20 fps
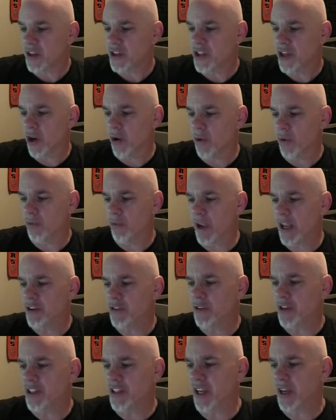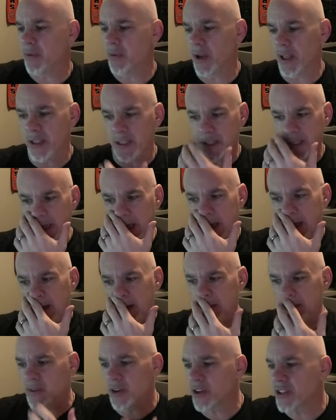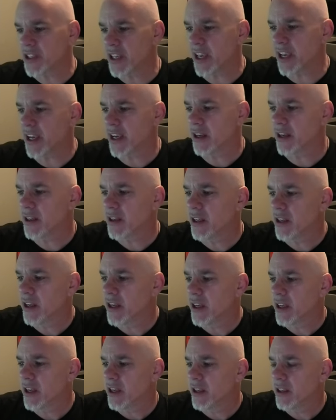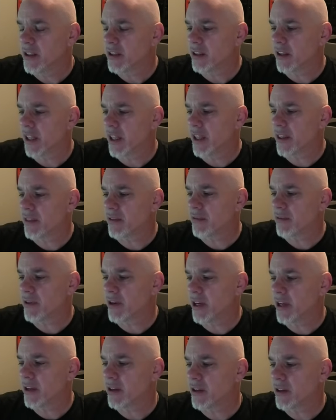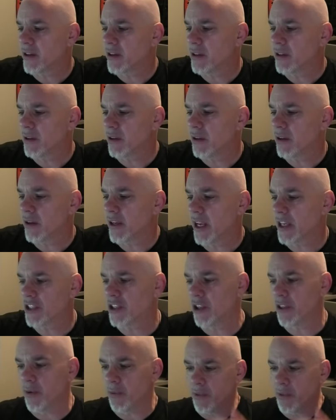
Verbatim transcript: So entry sequence, you're saying like 3 enter. Okay. So